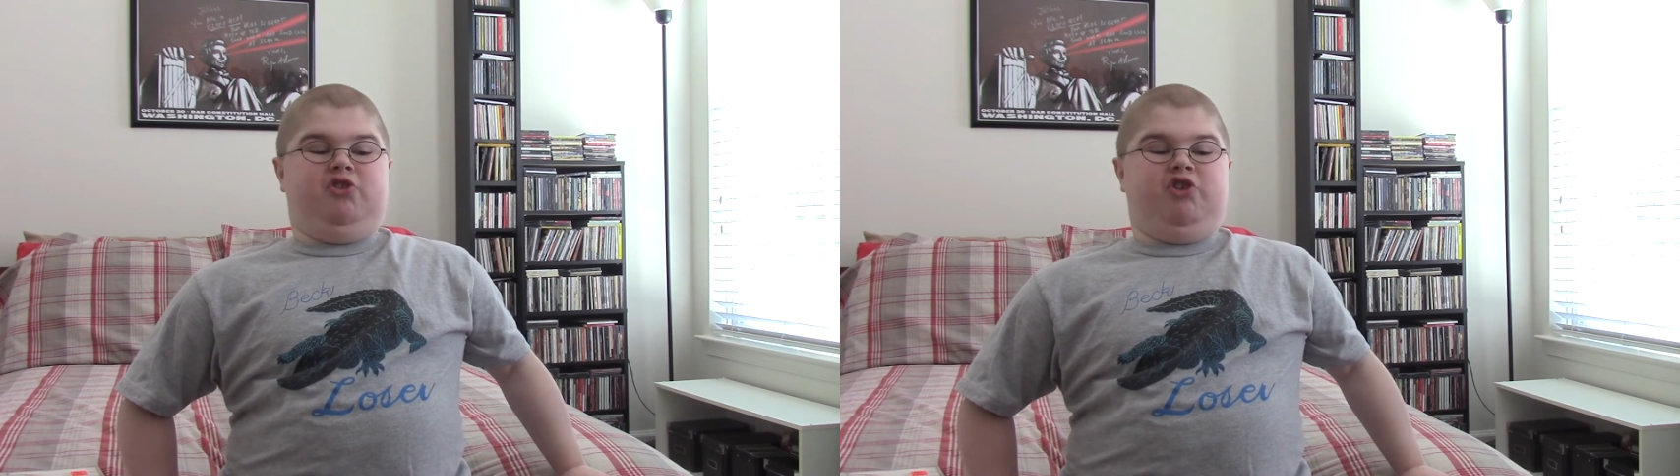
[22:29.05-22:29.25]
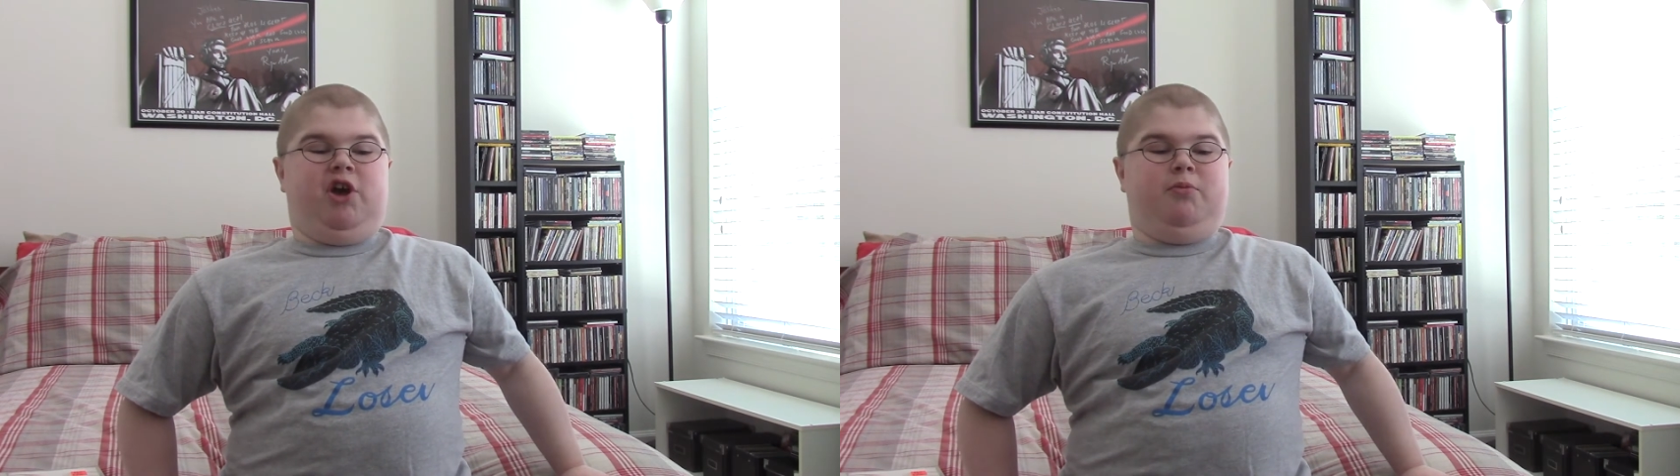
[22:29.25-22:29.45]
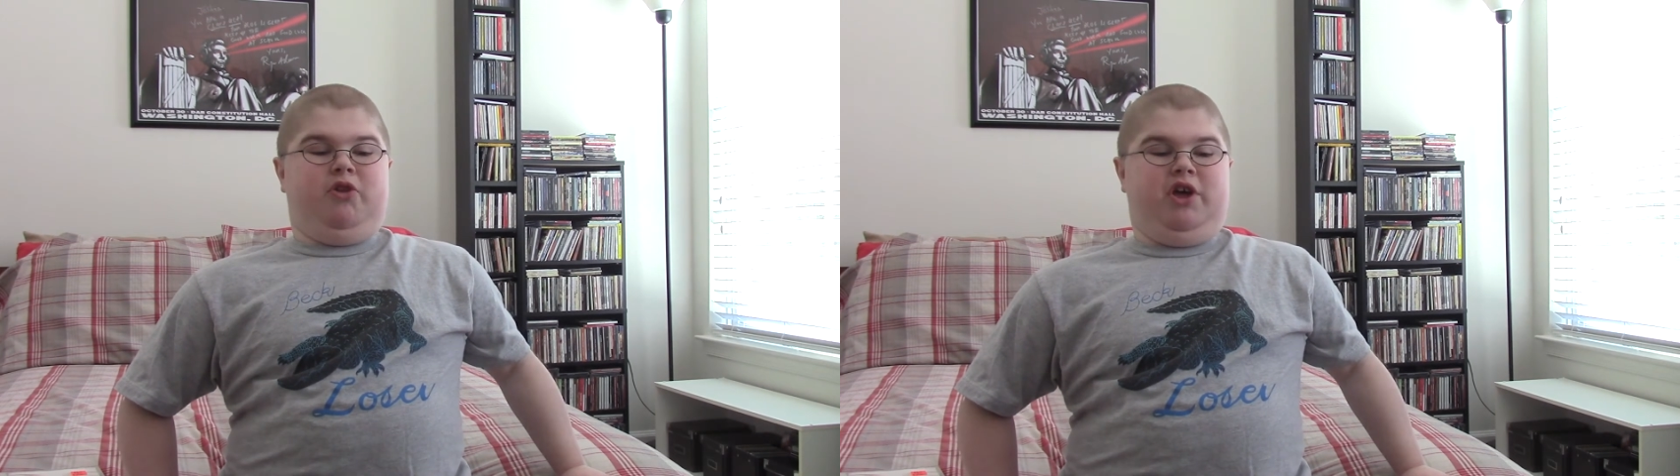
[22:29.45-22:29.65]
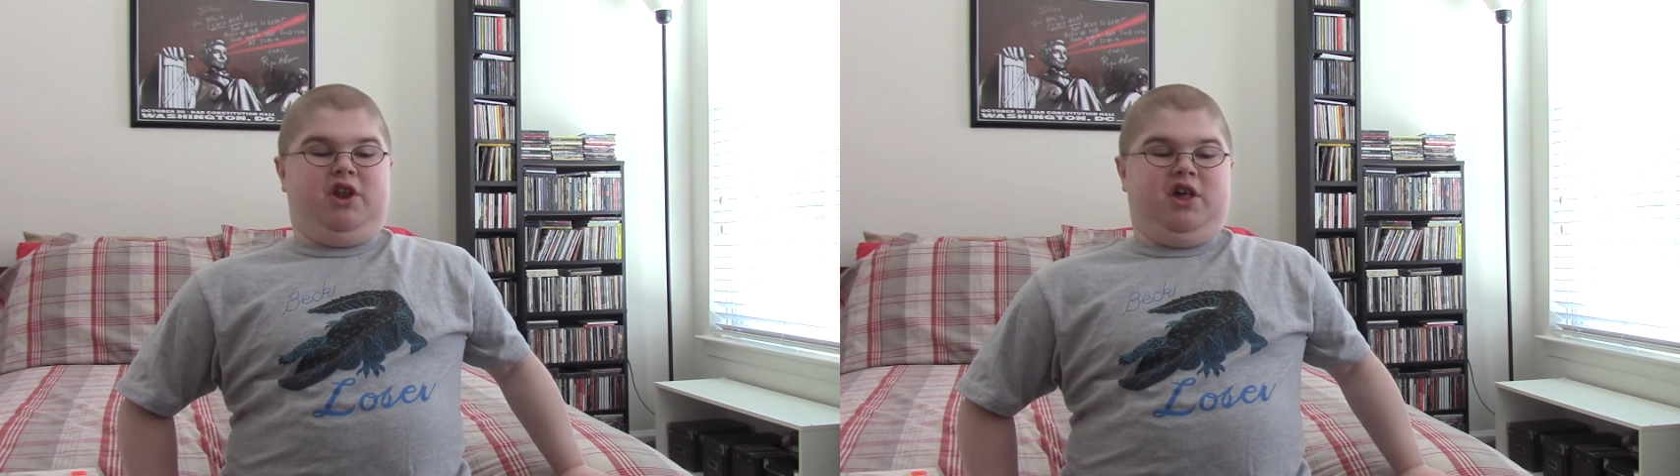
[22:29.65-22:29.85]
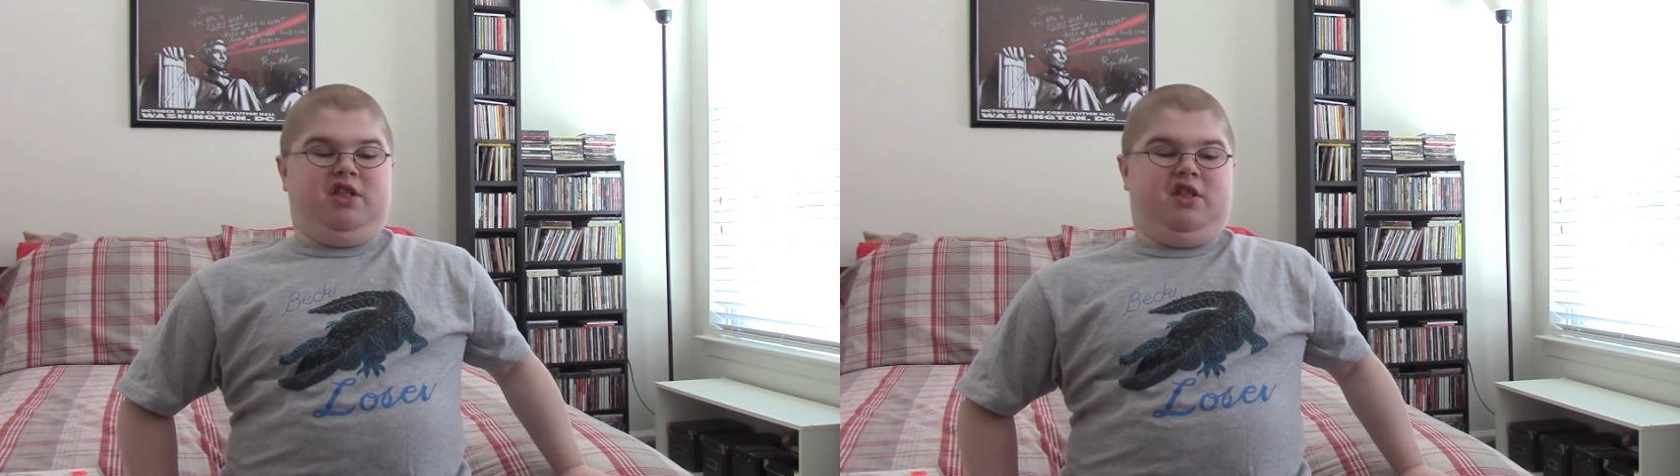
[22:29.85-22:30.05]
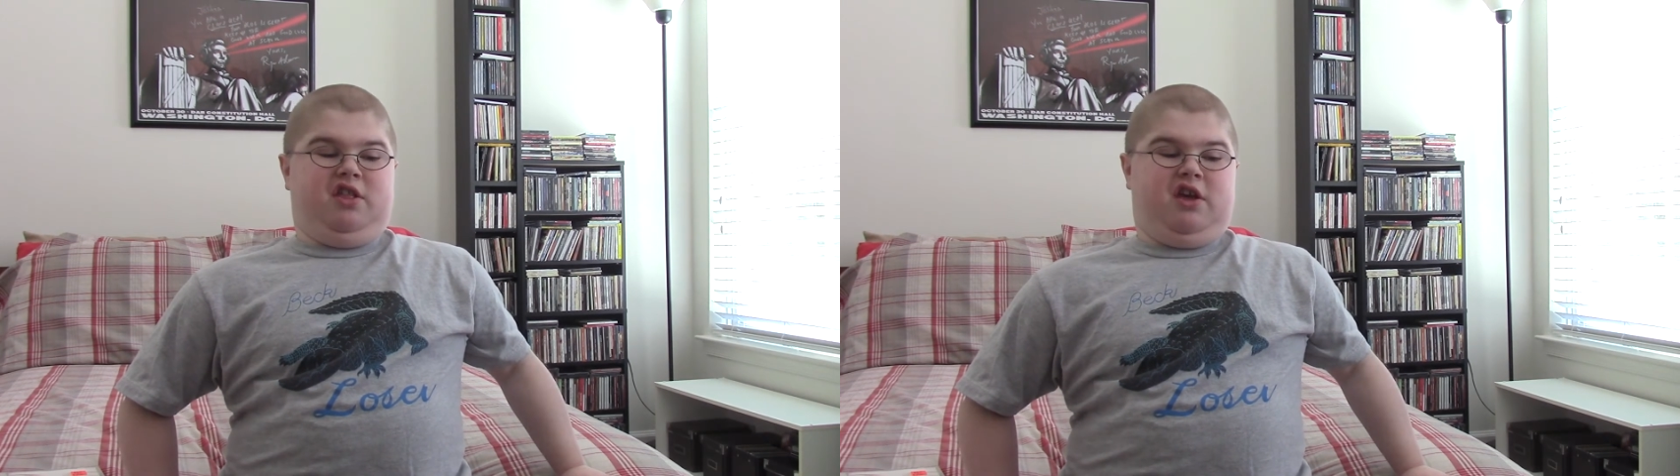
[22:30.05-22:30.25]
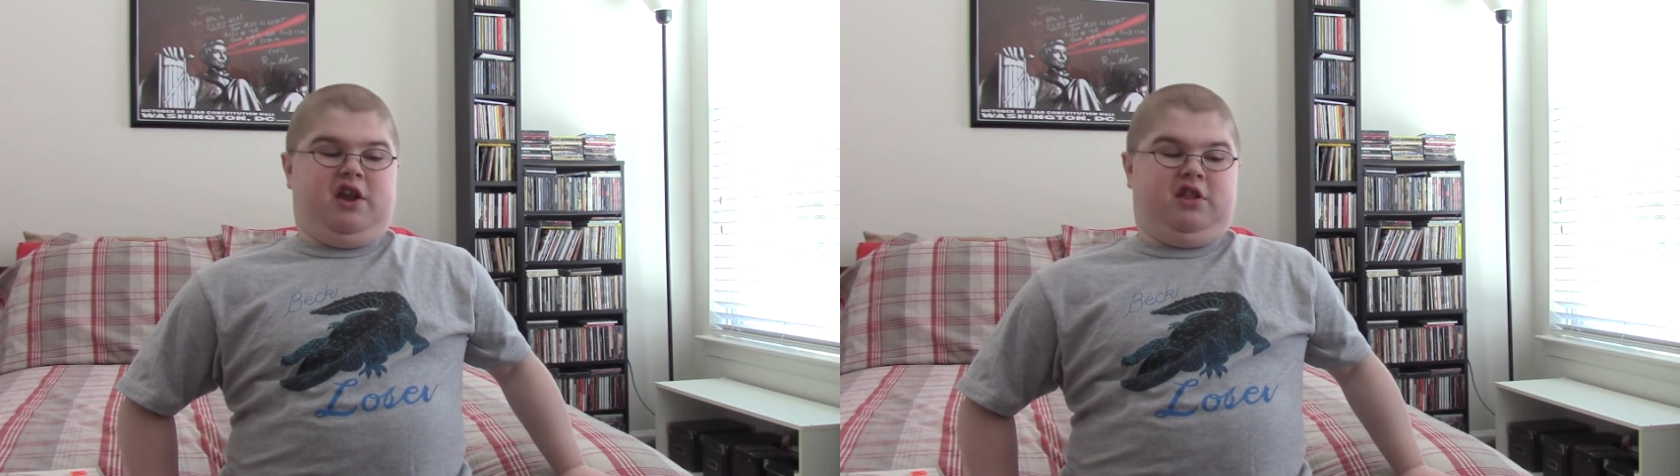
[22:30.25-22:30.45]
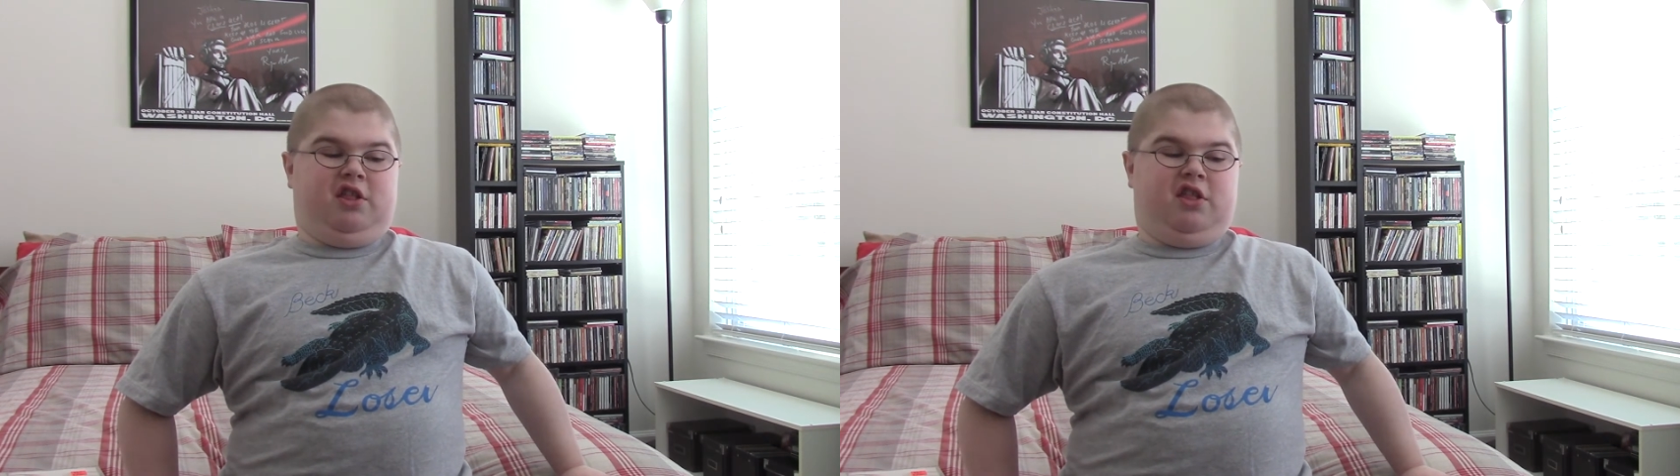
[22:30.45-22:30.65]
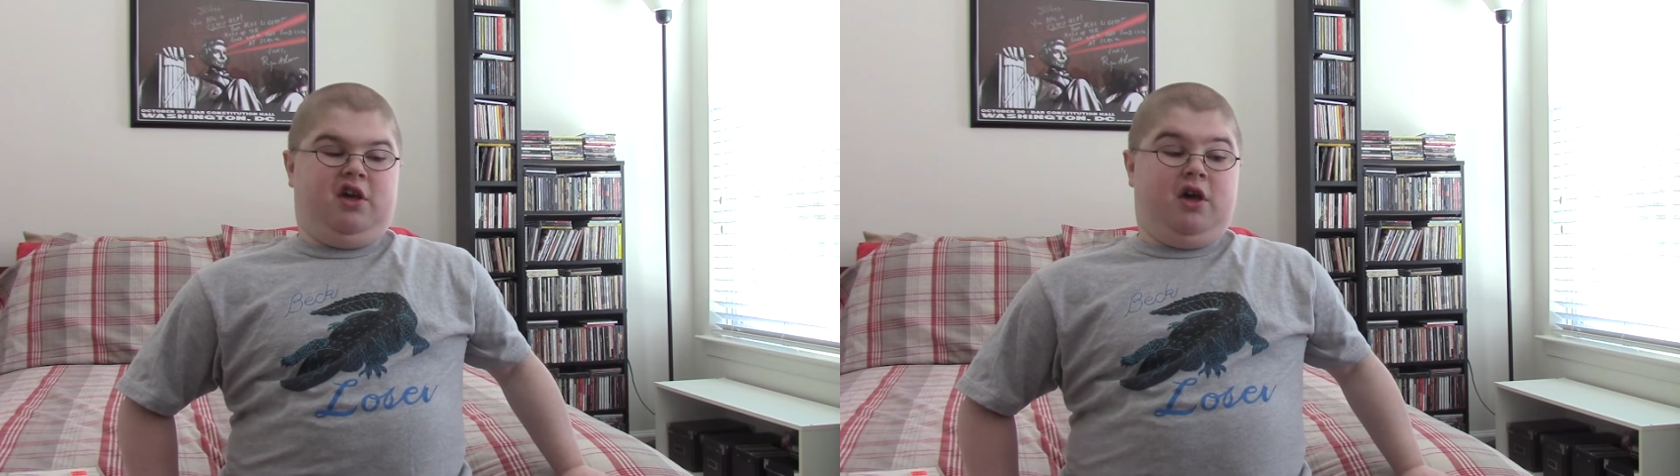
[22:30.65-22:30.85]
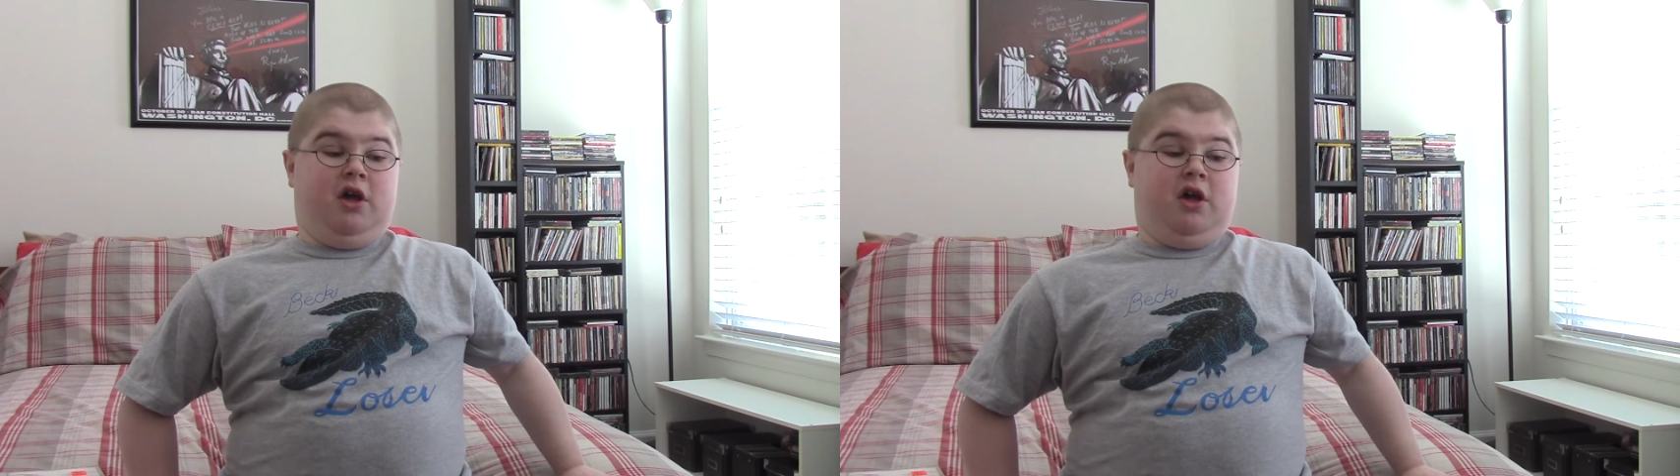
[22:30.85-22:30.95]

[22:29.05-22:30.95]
Chamberlain is that it's